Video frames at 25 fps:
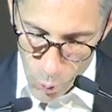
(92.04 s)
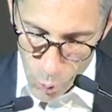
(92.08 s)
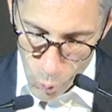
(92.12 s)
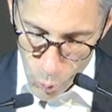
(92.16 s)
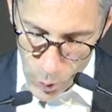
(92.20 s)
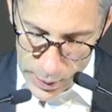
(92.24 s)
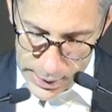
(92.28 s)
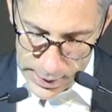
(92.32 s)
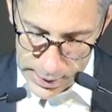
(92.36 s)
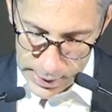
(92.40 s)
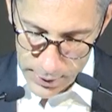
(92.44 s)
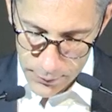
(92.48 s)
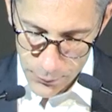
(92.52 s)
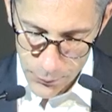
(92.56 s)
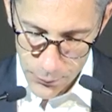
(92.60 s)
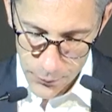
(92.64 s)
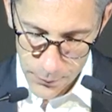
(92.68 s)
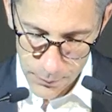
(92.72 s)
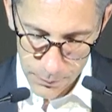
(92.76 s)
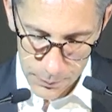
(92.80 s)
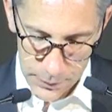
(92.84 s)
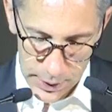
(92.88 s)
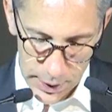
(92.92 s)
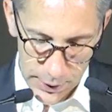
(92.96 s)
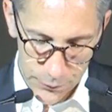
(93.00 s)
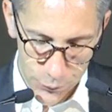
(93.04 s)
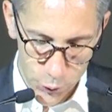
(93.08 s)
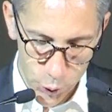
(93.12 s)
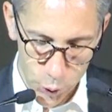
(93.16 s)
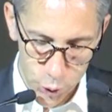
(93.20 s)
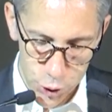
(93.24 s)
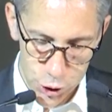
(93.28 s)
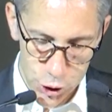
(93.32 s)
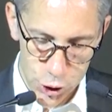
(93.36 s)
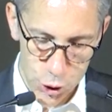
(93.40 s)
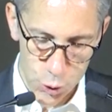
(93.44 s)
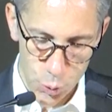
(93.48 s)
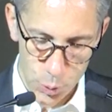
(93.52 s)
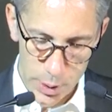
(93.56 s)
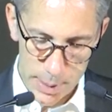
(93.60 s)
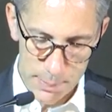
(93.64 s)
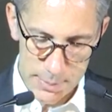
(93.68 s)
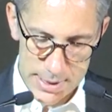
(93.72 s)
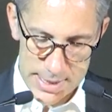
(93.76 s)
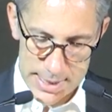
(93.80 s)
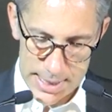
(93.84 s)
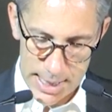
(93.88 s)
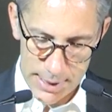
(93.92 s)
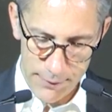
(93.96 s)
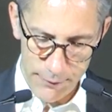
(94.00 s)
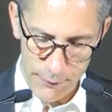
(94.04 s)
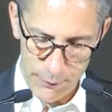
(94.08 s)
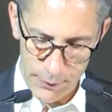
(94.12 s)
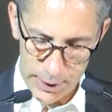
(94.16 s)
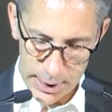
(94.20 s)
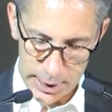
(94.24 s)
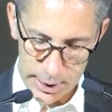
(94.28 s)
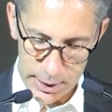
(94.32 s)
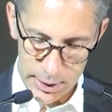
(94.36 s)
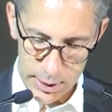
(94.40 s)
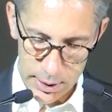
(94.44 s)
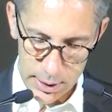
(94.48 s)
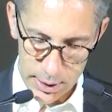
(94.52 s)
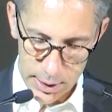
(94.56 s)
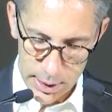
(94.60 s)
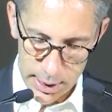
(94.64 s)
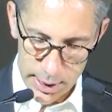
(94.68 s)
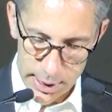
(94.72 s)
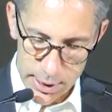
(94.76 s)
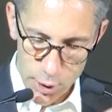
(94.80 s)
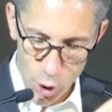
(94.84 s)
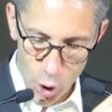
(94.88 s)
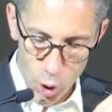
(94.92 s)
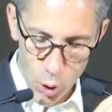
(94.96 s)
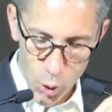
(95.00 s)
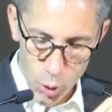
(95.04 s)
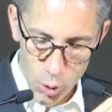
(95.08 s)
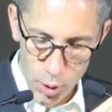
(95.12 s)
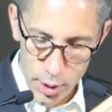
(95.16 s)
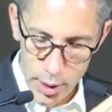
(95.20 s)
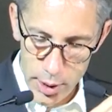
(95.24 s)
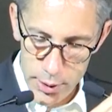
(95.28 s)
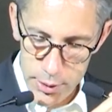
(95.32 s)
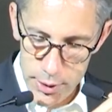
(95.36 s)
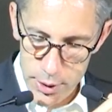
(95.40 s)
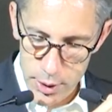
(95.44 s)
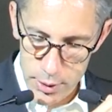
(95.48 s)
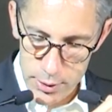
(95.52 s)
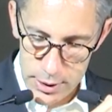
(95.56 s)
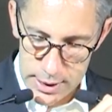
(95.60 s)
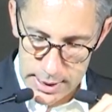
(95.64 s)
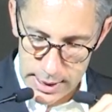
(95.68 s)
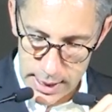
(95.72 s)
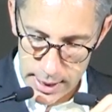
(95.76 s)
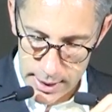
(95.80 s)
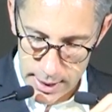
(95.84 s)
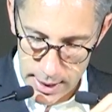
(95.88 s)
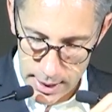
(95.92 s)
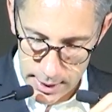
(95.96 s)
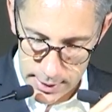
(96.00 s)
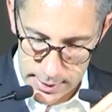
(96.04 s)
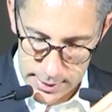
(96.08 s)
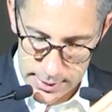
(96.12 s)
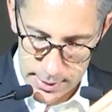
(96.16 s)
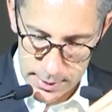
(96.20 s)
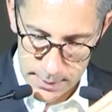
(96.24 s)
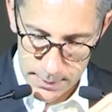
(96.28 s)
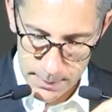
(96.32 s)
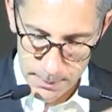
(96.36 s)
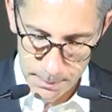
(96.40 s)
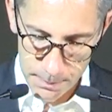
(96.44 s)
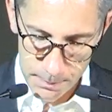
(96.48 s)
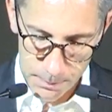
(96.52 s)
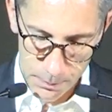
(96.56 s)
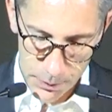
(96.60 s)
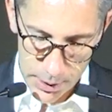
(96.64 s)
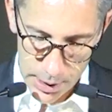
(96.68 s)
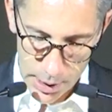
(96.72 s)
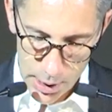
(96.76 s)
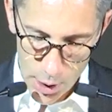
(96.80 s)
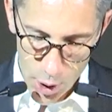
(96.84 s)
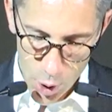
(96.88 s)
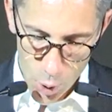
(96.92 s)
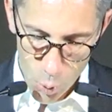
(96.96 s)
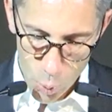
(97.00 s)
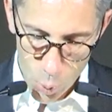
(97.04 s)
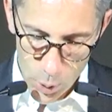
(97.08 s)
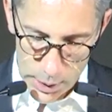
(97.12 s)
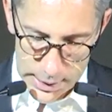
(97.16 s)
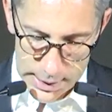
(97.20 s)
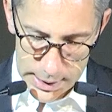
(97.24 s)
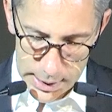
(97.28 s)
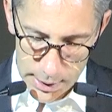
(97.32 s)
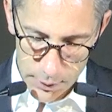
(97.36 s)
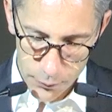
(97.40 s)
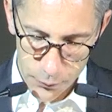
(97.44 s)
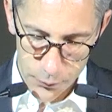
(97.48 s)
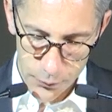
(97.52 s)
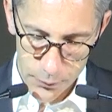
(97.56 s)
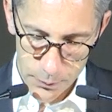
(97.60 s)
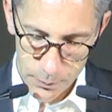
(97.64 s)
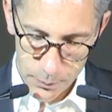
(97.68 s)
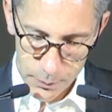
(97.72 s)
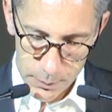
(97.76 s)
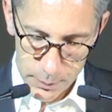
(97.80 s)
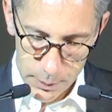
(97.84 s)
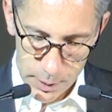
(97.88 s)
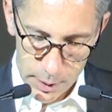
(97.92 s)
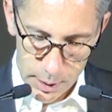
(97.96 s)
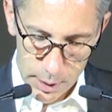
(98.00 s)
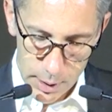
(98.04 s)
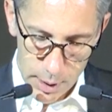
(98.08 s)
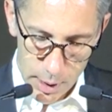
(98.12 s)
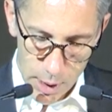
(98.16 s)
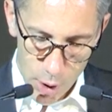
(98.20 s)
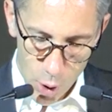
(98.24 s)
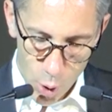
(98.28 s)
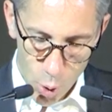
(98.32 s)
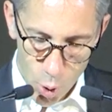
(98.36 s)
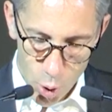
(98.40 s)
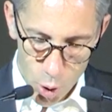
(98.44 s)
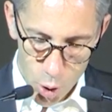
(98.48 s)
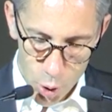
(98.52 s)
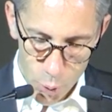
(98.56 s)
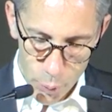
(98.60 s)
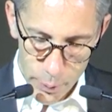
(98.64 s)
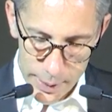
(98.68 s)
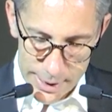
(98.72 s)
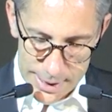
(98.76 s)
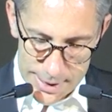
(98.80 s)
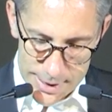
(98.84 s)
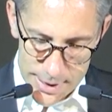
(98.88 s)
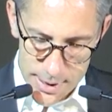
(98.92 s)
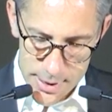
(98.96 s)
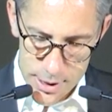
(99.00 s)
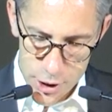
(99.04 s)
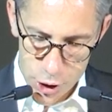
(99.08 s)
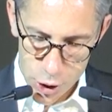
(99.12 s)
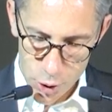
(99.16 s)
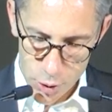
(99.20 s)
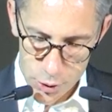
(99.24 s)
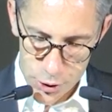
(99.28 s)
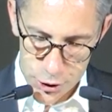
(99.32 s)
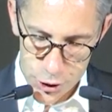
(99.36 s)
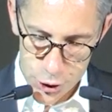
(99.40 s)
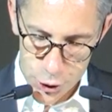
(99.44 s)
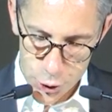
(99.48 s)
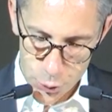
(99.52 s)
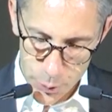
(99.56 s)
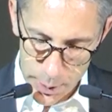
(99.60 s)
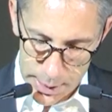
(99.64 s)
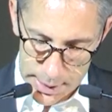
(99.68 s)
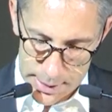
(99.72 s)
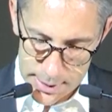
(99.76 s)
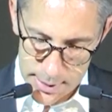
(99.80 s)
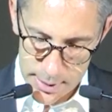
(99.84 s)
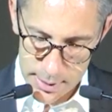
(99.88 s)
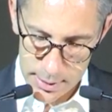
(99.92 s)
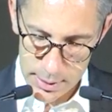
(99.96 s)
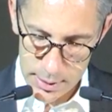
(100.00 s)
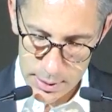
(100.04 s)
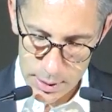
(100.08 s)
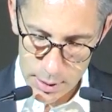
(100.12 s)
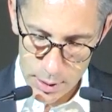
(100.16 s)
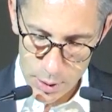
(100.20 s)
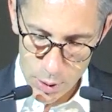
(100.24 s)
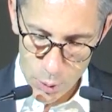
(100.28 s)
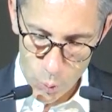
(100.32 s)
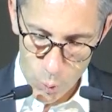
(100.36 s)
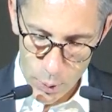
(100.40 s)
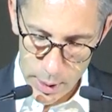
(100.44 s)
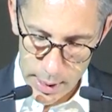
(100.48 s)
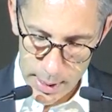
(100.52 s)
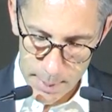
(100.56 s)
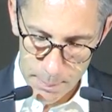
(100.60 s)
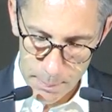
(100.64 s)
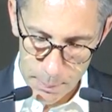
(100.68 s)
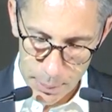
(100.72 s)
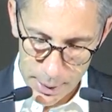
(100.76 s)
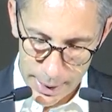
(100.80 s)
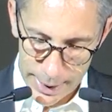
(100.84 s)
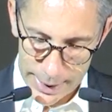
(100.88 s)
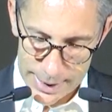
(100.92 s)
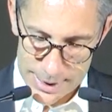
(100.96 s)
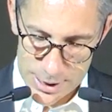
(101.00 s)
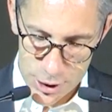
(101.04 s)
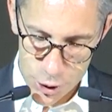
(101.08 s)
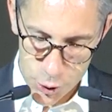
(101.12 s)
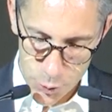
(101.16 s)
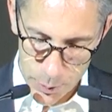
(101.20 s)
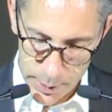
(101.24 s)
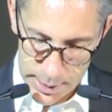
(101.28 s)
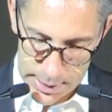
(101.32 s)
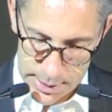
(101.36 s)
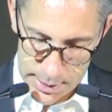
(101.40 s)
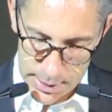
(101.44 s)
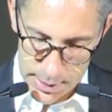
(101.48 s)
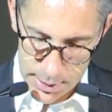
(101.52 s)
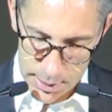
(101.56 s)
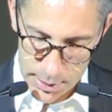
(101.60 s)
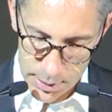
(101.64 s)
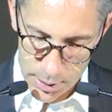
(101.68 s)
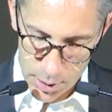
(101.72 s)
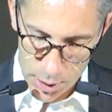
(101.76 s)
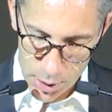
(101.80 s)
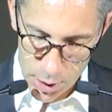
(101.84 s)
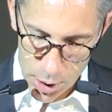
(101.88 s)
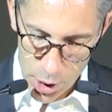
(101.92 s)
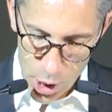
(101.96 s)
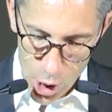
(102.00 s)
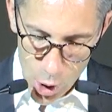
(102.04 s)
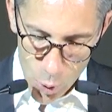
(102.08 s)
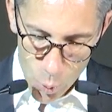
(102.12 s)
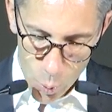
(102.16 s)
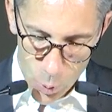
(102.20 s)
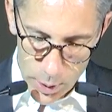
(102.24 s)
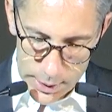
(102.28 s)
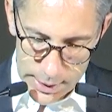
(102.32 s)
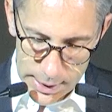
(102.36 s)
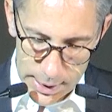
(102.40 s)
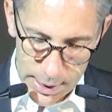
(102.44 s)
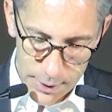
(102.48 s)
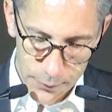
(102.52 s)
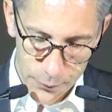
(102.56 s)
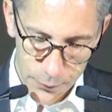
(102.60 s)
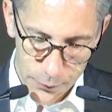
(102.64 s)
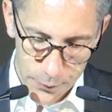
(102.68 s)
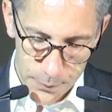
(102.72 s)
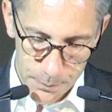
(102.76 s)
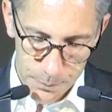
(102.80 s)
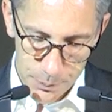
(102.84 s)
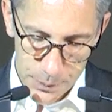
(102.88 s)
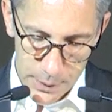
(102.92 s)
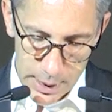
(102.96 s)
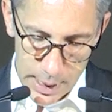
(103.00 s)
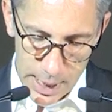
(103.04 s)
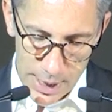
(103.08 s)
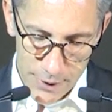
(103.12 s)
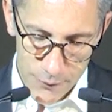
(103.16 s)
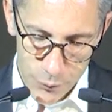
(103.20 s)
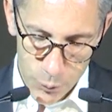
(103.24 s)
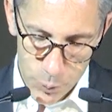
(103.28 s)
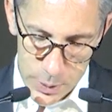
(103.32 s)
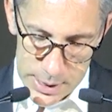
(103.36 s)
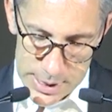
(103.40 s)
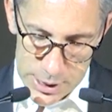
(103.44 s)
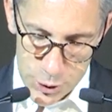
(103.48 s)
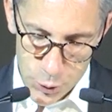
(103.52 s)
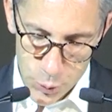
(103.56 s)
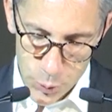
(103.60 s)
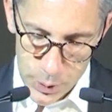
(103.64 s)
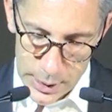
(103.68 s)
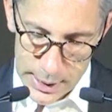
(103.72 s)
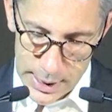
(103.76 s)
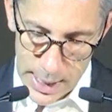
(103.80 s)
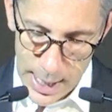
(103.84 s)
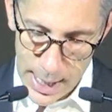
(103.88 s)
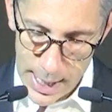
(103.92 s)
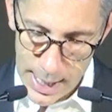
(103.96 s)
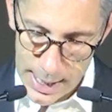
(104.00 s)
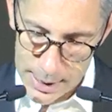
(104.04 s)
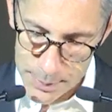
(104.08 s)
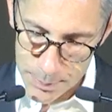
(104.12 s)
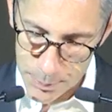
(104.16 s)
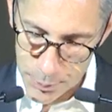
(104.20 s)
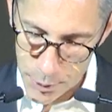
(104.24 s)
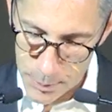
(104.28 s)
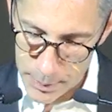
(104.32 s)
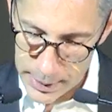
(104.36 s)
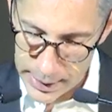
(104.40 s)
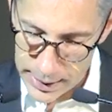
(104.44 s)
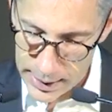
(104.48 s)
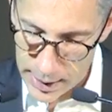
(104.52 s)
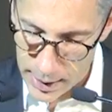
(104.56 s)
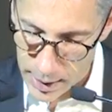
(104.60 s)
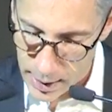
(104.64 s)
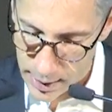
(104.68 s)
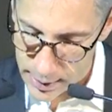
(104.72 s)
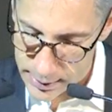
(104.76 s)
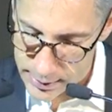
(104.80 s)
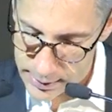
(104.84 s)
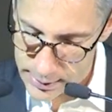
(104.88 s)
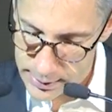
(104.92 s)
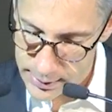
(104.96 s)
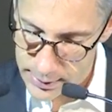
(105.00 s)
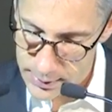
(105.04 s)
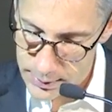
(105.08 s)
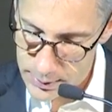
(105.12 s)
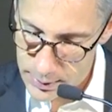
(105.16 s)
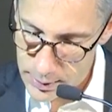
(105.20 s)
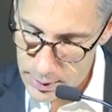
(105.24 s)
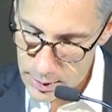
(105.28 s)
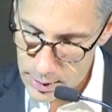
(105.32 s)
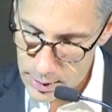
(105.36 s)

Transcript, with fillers: What if, if you could swim safely in all London's canals? What if all residential streets were play streets? What if every street had public art?